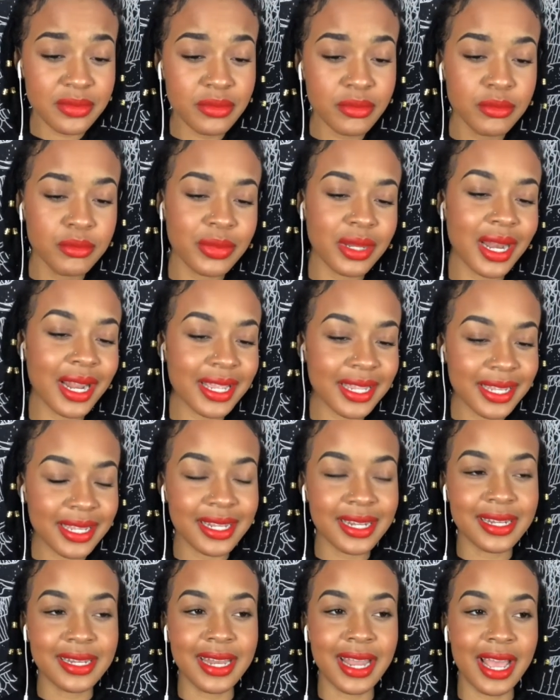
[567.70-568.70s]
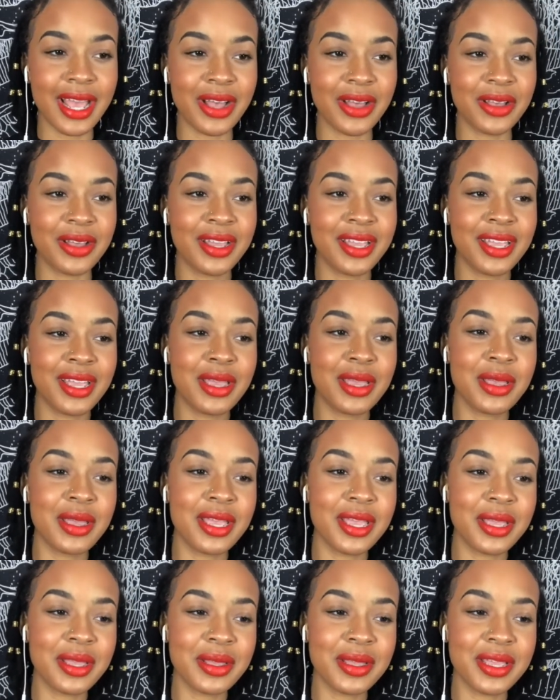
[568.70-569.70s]
But I get it now.
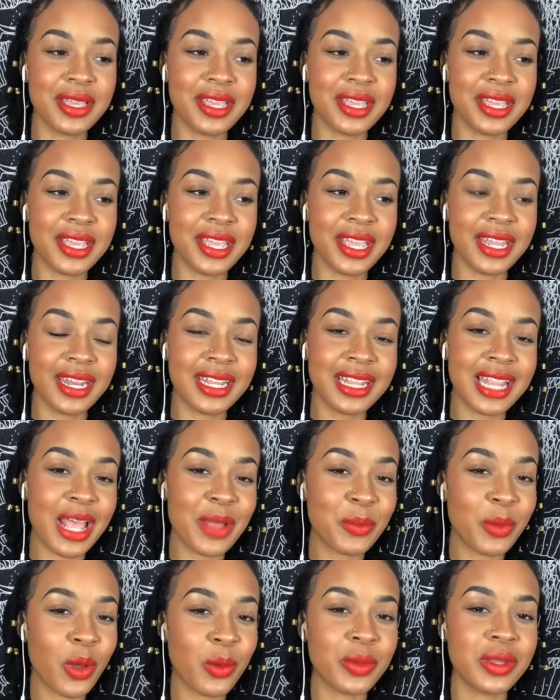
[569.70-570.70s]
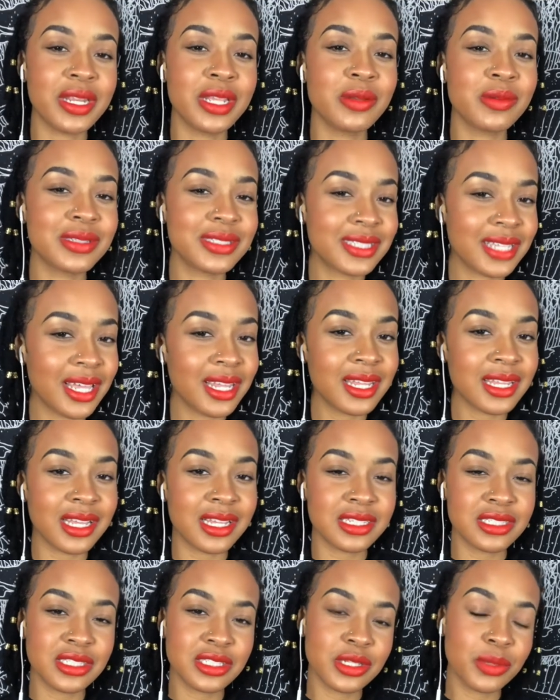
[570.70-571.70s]
And in that moment, he was telling us
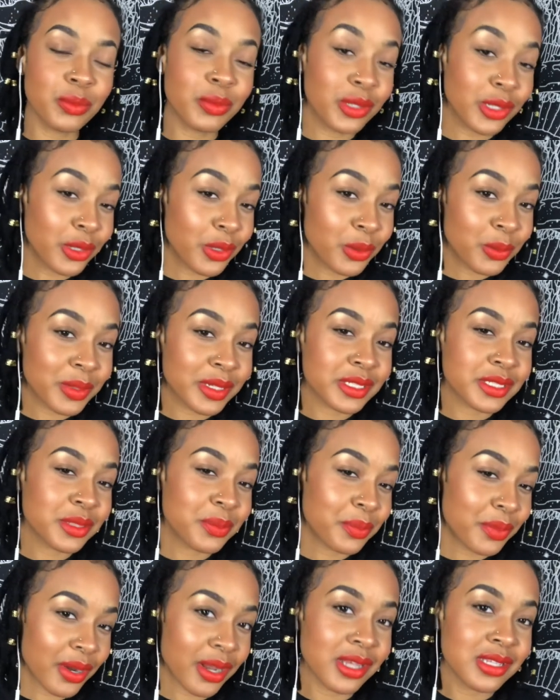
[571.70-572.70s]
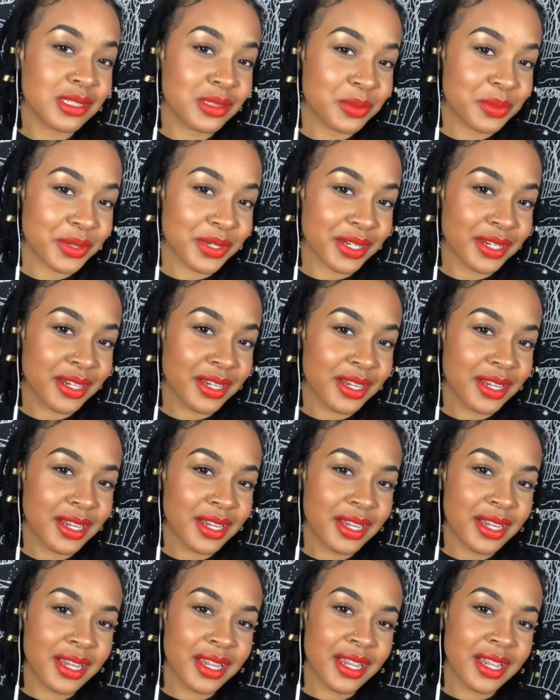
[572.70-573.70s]
to bloom and to prosper.
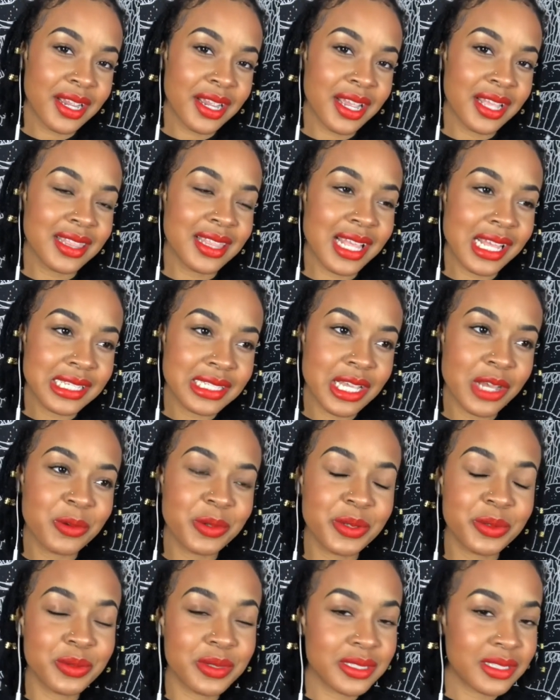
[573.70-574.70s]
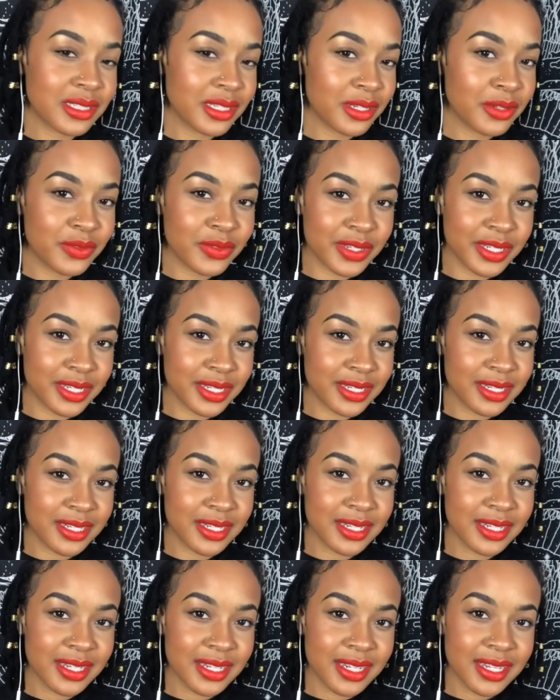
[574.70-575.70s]
And that's how we received it.
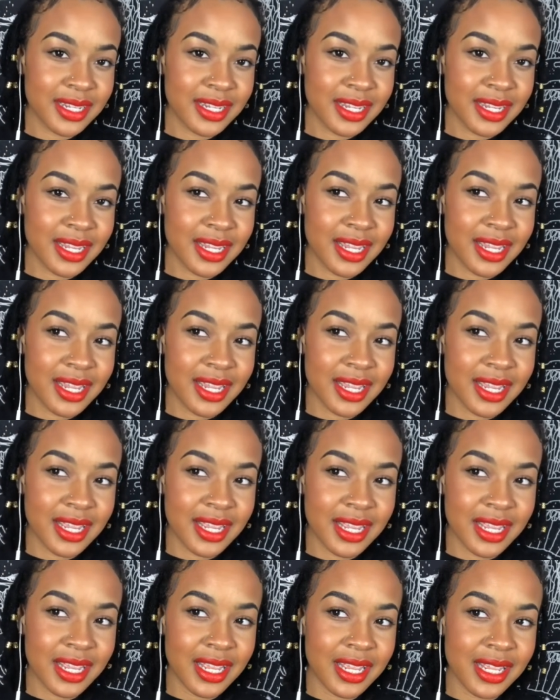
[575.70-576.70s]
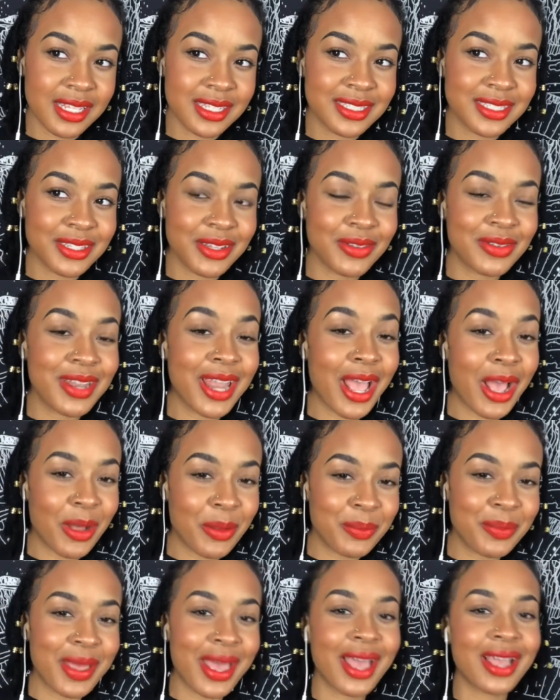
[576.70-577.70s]
And so now
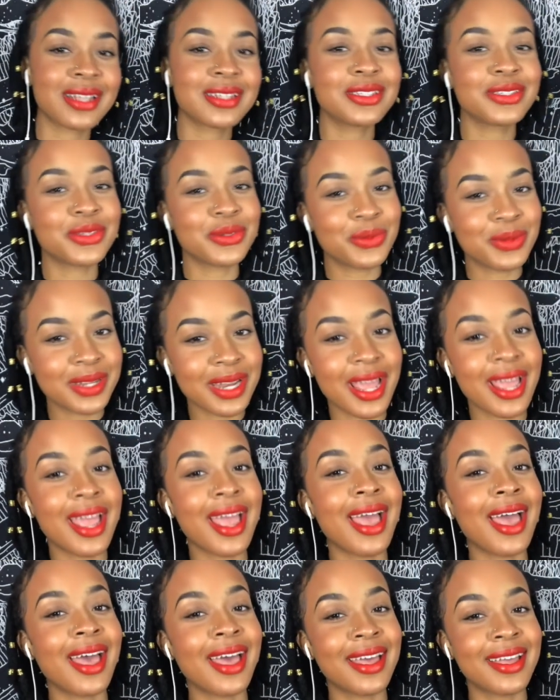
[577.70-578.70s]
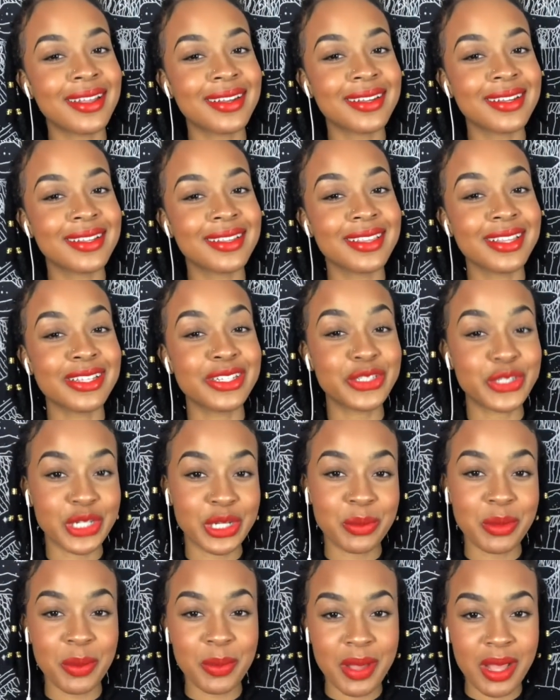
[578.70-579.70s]
back to when I had the dream
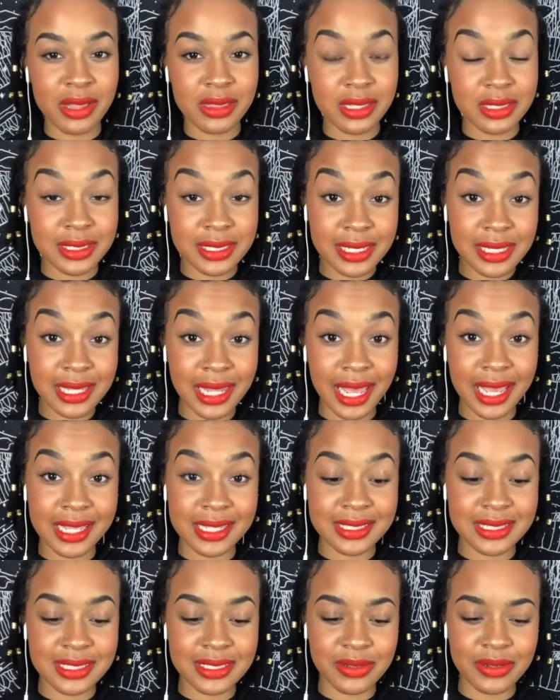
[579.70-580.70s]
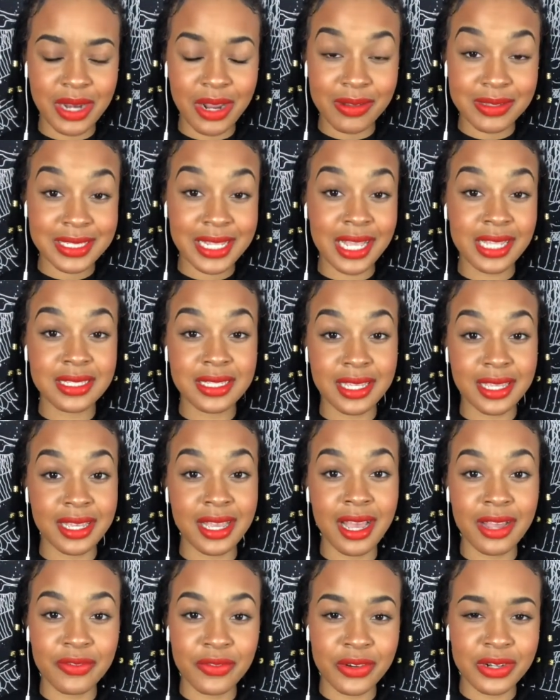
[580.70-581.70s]
about the tea lights, when I was asking God
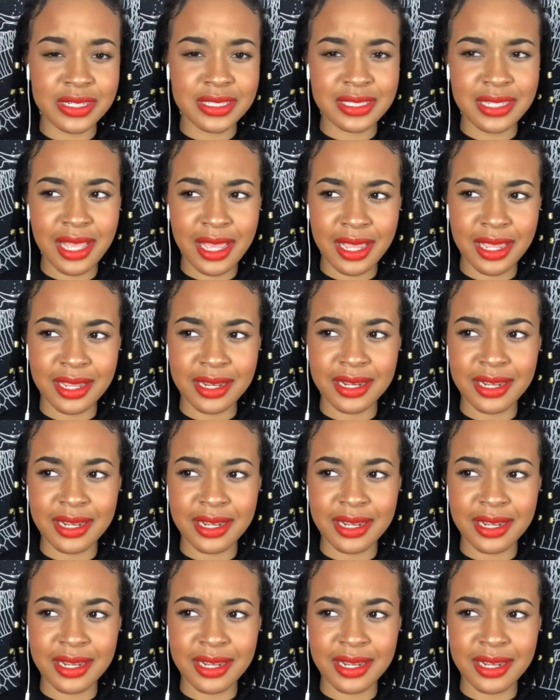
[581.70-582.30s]
for a sign.